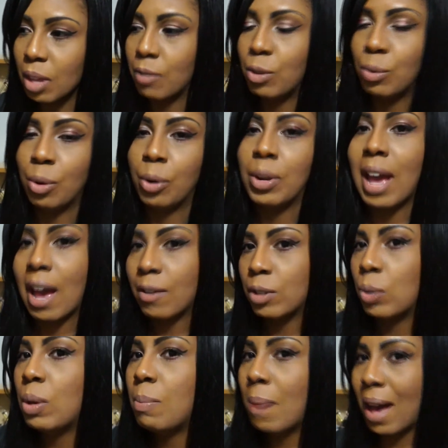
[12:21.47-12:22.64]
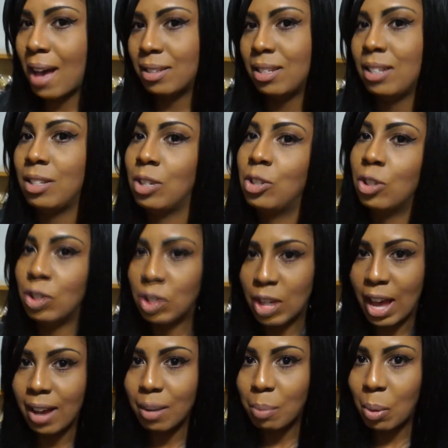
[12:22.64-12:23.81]
of the road after we passed the initial
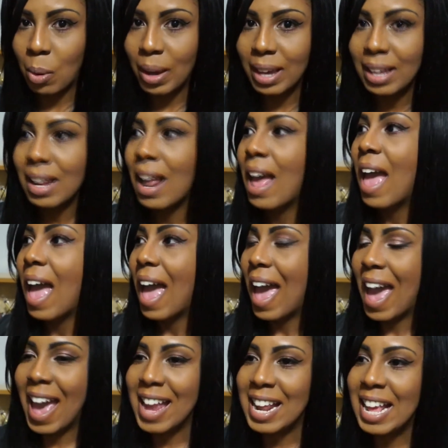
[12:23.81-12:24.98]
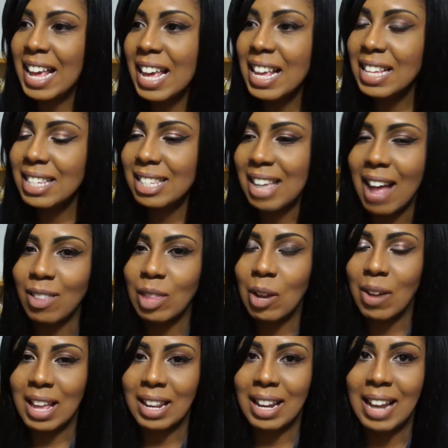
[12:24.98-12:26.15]
checkpoint, and he sat
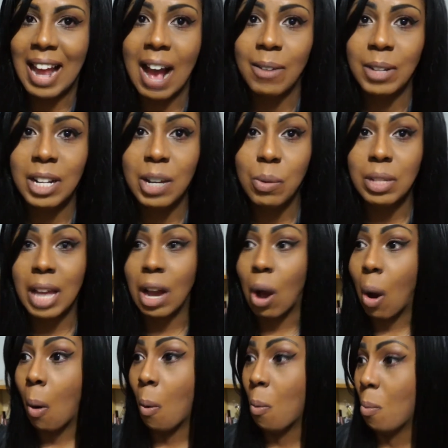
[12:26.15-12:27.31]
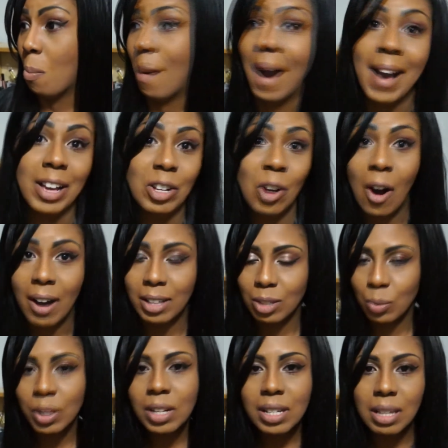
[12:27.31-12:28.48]
there and laughed, and he was like, oh my God.
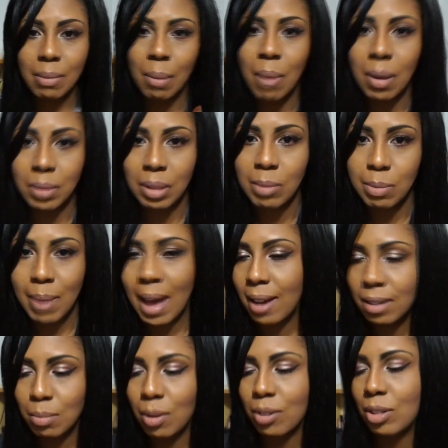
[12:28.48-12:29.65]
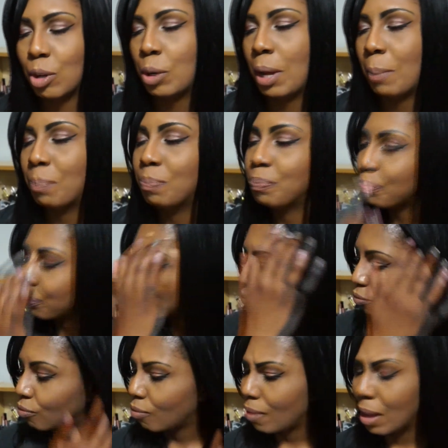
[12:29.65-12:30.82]
So we're going to say my mom's name is Pat because I'm not going to say her name.
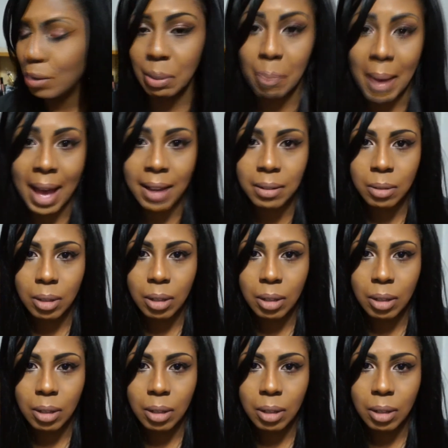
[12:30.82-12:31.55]
I was like, Pat,